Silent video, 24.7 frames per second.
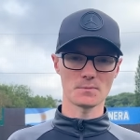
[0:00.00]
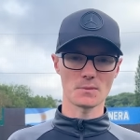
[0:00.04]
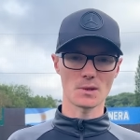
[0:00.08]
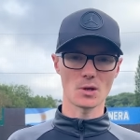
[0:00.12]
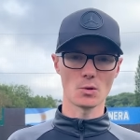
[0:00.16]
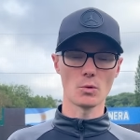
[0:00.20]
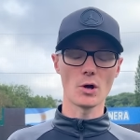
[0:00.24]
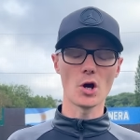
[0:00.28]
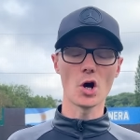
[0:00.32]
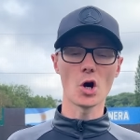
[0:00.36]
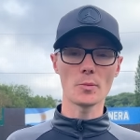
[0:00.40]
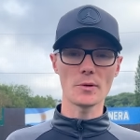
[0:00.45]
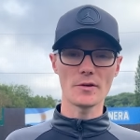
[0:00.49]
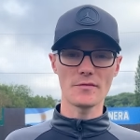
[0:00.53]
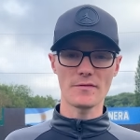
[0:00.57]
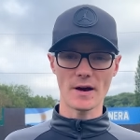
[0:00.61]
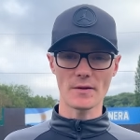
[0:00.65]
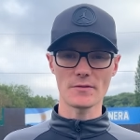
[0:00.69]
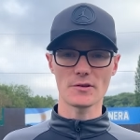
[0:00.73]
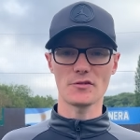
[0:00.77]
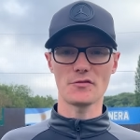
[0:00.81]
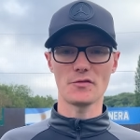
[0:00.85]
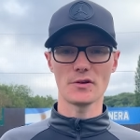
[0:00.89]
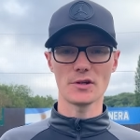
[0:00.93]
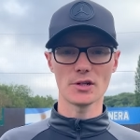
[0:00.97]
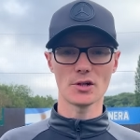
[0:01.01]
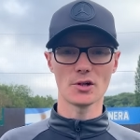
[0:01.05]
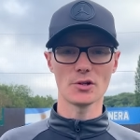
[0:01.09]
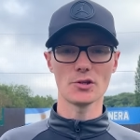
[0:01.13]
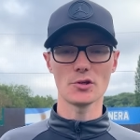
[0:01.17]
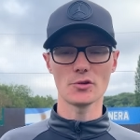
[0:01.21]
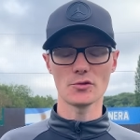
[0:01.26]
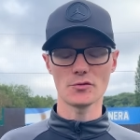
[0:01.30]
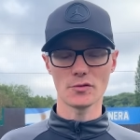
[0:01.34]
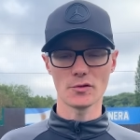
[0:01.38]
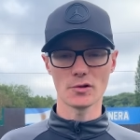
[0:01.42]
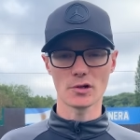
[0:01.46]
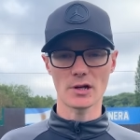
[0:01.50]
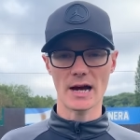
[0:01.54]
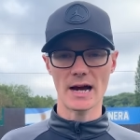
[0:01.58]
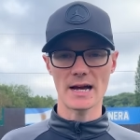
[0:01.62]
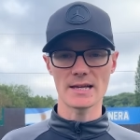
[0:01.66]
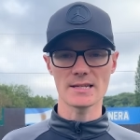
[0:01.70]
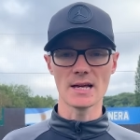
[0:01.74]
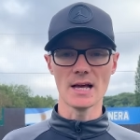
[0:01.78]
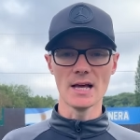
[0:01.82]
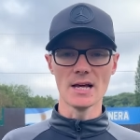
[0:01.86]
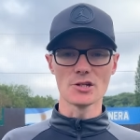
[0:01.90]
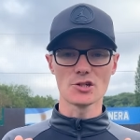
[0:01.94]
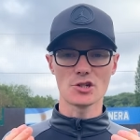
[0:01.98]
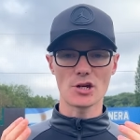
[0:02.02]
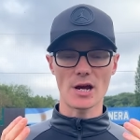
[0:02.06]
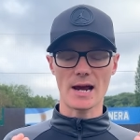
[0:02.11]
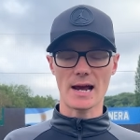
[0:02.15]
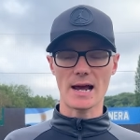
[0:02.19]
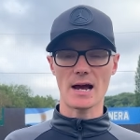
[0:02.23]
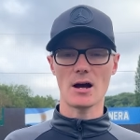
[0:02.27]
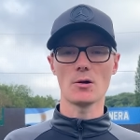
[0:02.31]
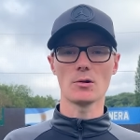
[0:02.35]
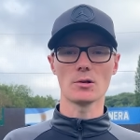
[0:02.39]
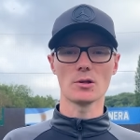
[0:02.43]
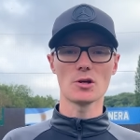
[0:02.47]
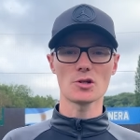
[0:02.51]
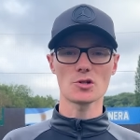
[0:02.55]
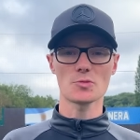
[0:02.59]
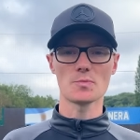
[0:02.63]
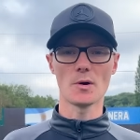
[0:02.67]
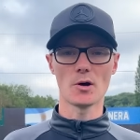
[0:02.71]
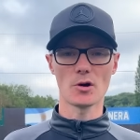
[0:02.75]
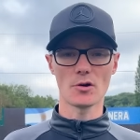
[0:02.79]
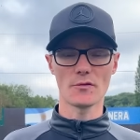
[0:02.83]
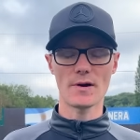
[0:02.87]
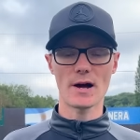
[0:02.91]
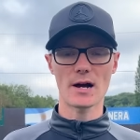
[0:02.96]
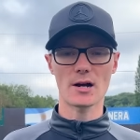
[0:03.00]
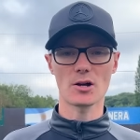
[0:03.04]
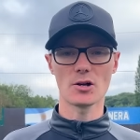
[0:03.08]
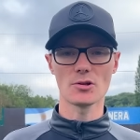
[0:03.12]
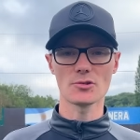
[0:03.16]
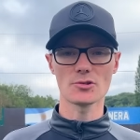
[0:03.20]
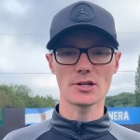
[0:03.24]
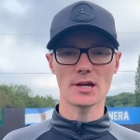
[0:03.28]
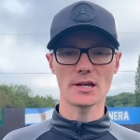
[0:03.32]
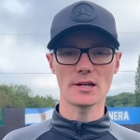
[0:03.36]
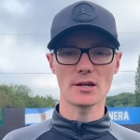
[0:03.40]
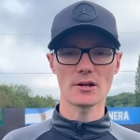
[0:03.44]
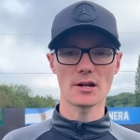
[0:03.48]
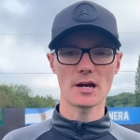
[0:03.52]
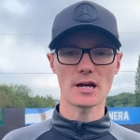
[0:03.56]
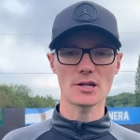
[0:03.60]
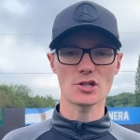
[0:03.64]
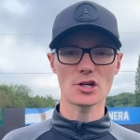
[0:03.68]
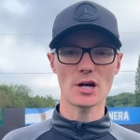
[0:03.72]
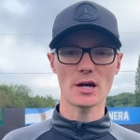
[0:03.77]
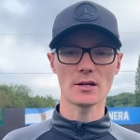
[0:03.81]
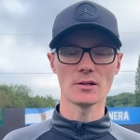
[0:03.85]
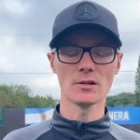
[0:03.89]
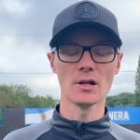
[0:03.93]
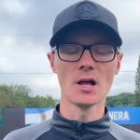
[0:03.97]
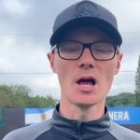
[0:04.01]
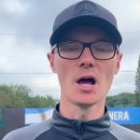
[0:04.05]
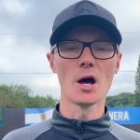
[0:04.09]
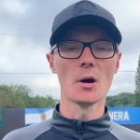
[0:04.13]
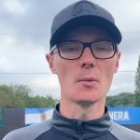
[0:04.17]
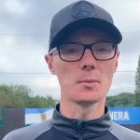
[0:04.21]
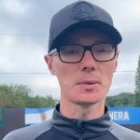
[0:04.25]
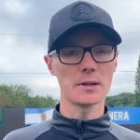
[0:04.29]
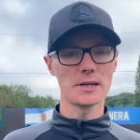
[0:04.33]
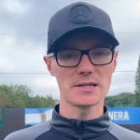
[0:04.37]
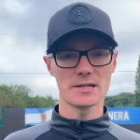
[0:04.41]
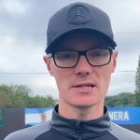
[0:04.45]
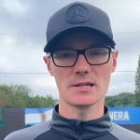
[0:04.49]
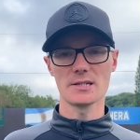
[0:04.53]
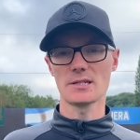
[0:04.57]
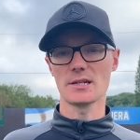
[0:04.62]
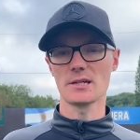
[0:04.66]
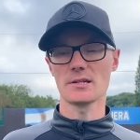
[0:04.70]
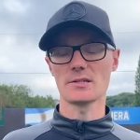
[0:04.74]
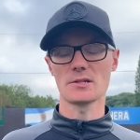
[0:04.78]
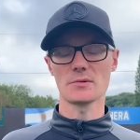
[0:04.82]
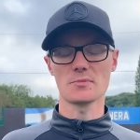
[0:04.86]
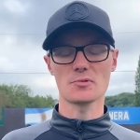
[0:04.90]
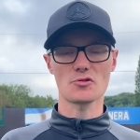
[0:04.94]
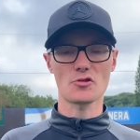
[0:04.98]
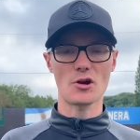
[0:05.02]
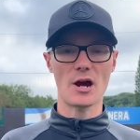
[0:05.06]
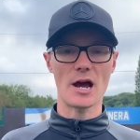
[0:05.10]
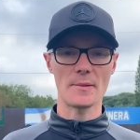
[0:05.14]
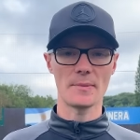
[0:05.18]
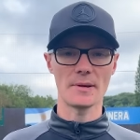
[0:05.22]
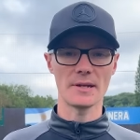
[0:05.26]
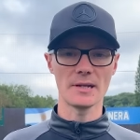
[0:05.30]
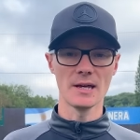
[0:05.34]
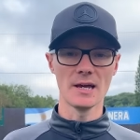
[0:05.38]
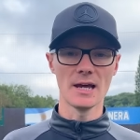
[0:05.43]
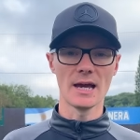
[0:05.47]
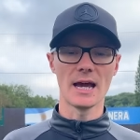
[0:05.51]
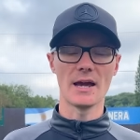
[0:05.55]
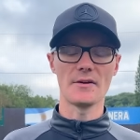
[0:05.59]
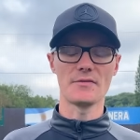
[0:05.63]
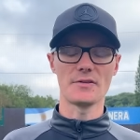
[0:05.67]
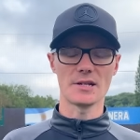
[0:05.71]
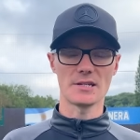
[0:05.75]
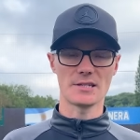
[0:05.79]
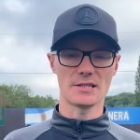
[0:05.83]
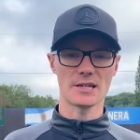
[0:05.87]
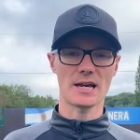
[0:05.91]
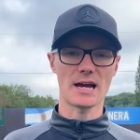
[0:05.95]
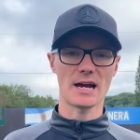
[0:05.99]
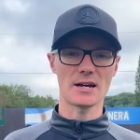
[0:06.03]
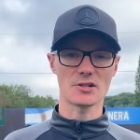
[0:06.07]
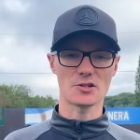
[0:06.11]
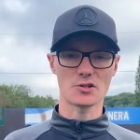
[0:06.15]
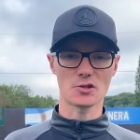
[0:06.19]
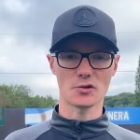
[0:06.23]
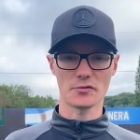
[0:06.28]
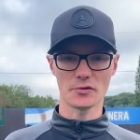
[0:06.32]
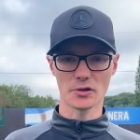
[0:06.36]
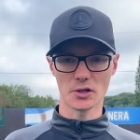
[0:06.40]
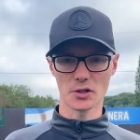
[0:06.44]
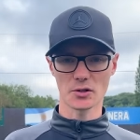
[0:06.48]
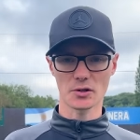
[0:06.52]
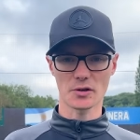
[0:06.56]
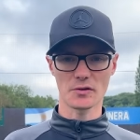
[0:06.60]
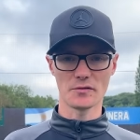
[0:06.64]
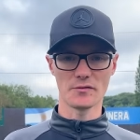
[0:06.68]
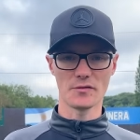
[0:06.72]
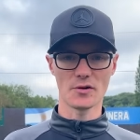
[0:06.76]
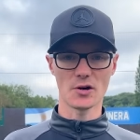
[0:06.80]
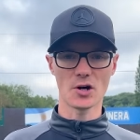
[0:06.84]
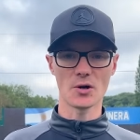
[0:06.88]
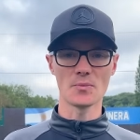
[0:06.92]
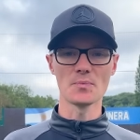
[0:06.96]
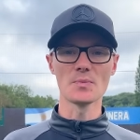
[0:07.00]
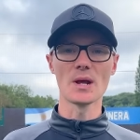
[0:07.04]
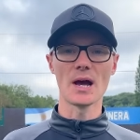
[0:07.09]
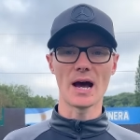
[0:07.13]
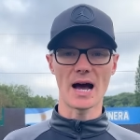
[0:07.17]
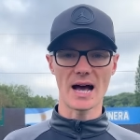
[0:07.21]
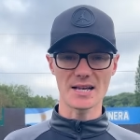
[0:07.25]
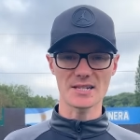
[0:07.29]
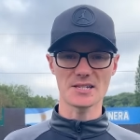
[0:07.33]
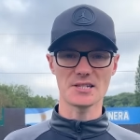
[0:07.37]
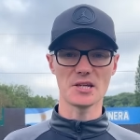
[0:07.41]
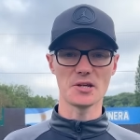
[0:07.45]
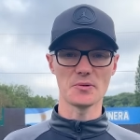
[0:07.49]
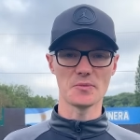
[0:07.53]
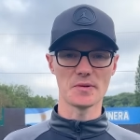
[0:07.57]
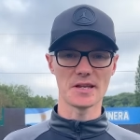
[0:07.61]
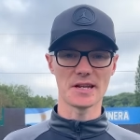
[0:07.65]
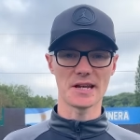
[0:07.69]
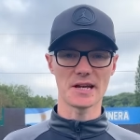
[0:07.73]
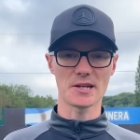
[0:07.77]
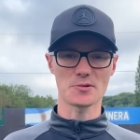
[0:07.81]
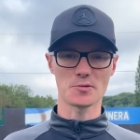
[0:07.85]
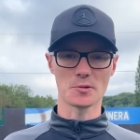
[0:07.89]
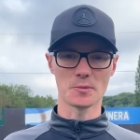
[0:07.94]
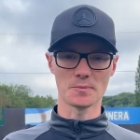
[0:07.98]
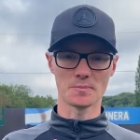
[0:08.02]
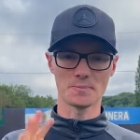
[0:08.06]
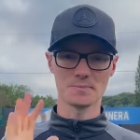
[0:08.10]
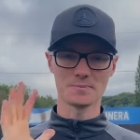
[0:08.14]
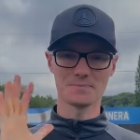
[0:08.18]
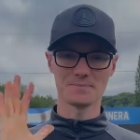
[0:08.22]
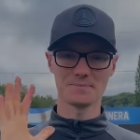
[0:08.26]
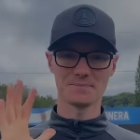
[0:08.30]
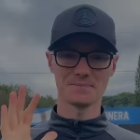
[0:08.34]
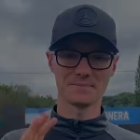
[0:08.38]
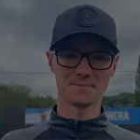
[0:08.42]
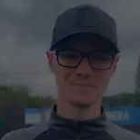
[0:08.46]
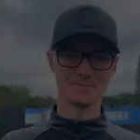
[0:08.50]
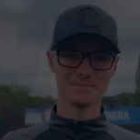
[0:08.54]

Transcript: We hope you found this video useful, guys. Check out lots more of our content on our channel, and please consider subscribing if this is the kind of stuff you're looking for. I'll see you in the next one.